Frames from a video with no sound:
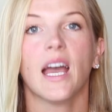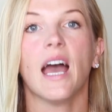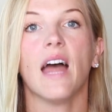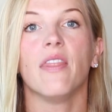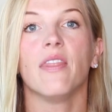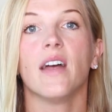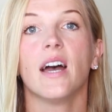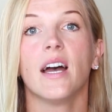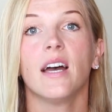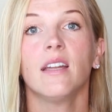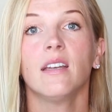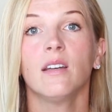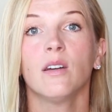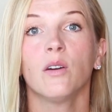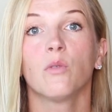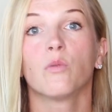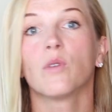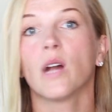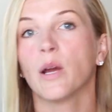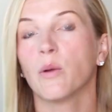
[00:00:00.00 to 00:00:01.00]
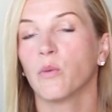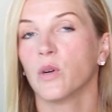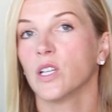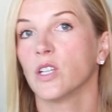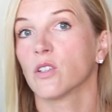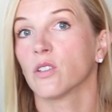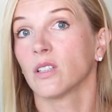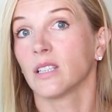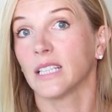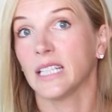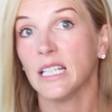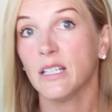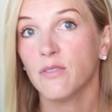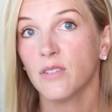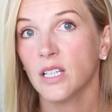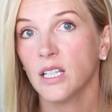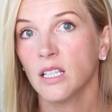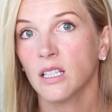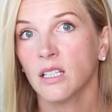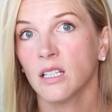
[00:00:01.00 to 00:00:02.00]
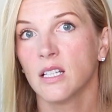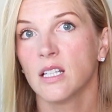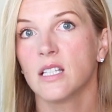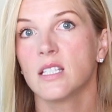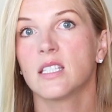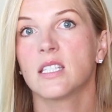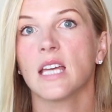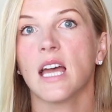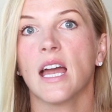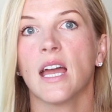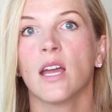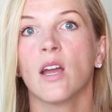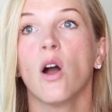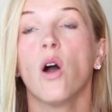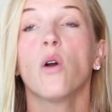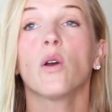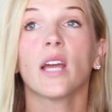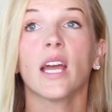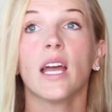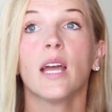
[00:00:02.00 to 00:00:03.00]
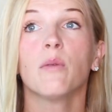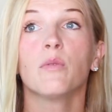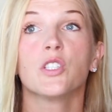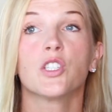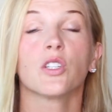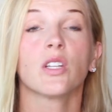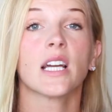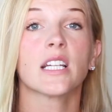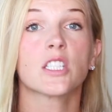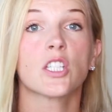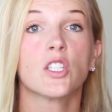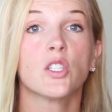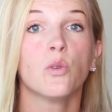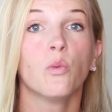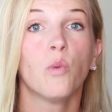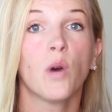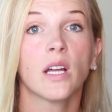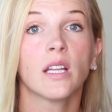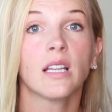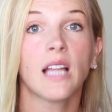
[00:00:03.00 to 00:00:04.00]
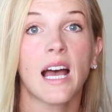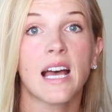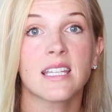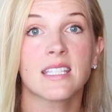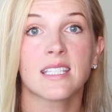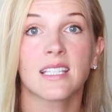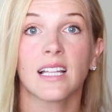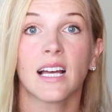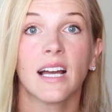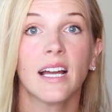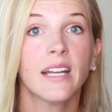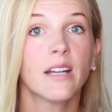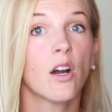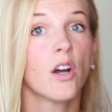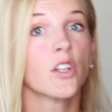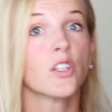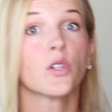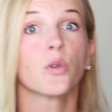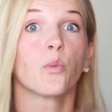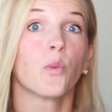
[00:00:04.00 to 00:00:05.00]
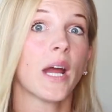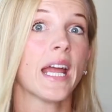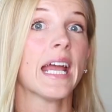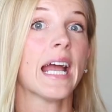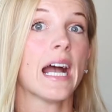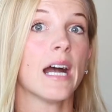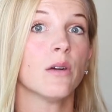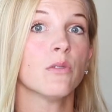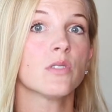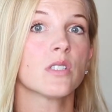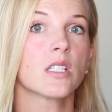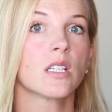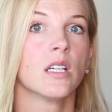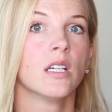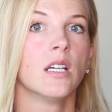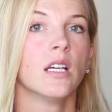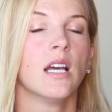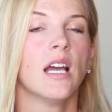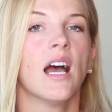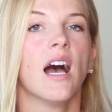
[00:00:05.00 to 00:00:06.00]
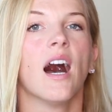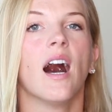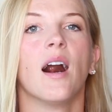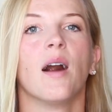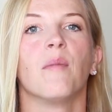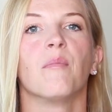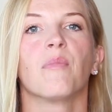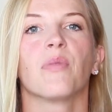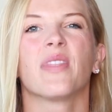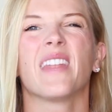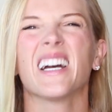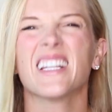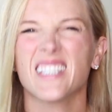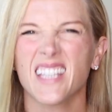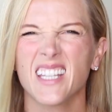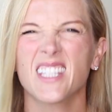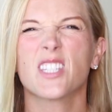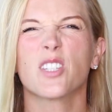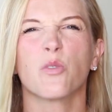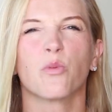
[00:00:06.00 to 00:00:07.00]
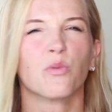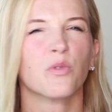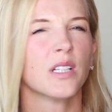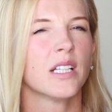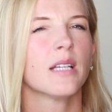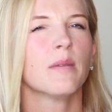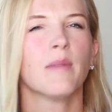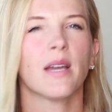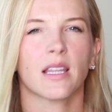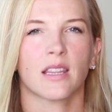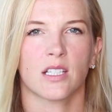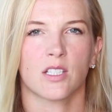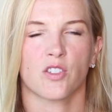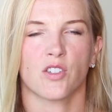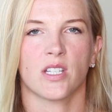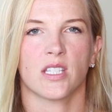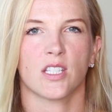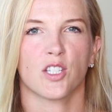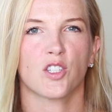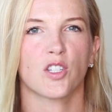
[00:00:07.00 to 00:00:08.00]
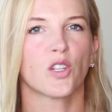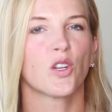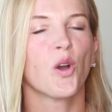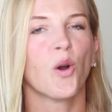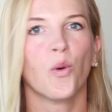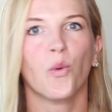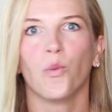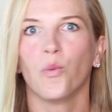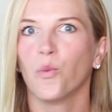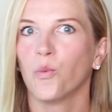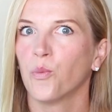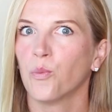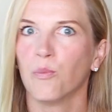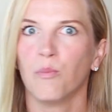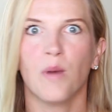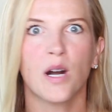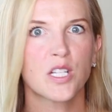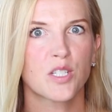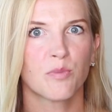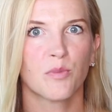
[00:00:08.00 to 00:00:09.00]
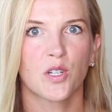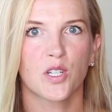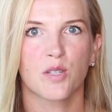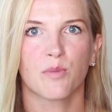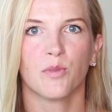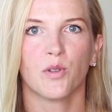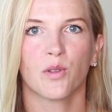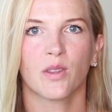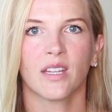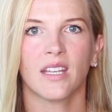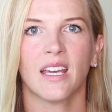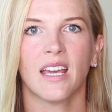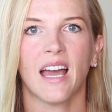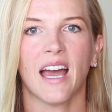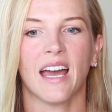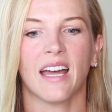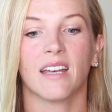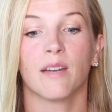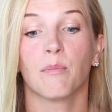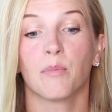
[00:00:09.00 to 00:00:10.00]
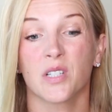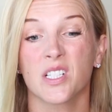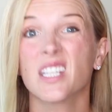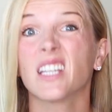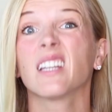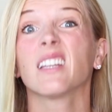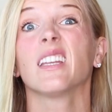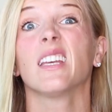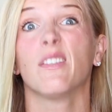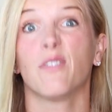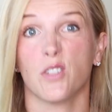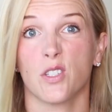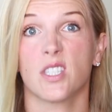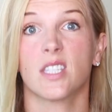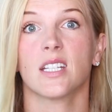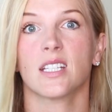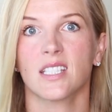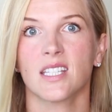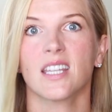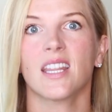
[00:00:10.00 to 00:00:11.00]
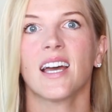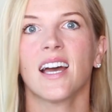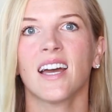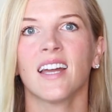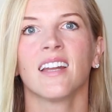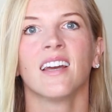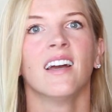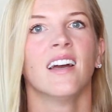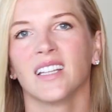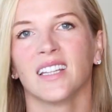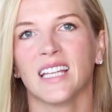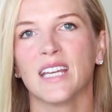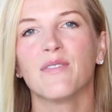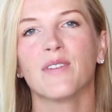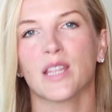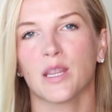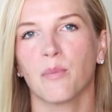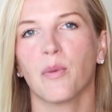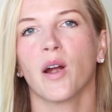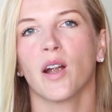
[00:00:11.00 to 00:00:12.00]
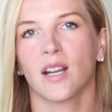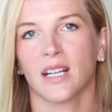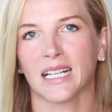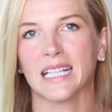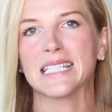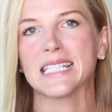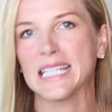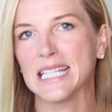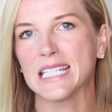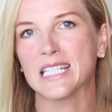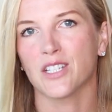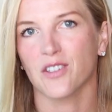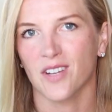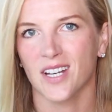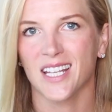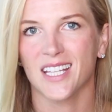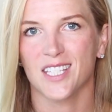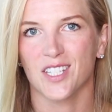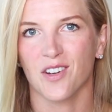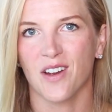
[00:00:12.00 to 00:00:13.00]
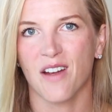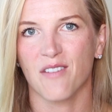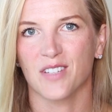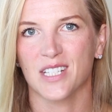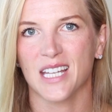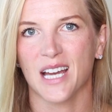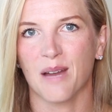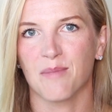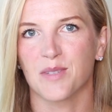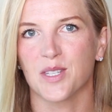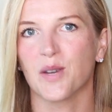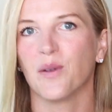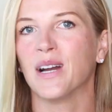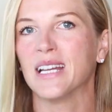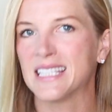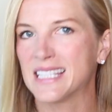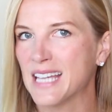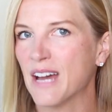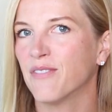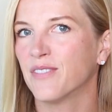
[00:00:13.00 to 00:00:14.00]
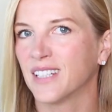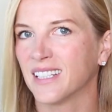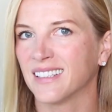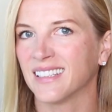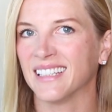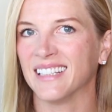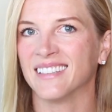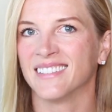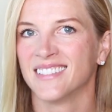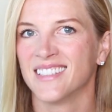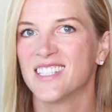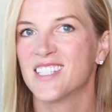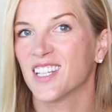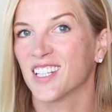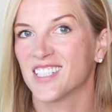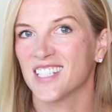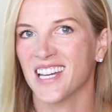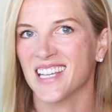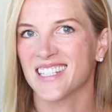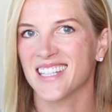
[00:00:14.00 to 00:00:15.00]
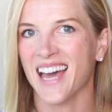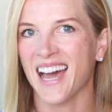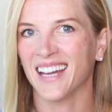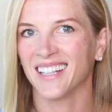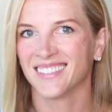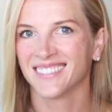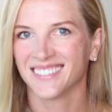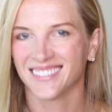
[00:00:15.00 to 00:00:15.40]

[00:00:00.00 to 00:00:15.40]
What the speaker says: And then right when you're leaving, say, okay, would you like to do one last slide on your way out? That tends to really make the transition go much more smoothly, and particularly if you stick to that, leaving the park gets easier and easier every time. So I definitely suggest that.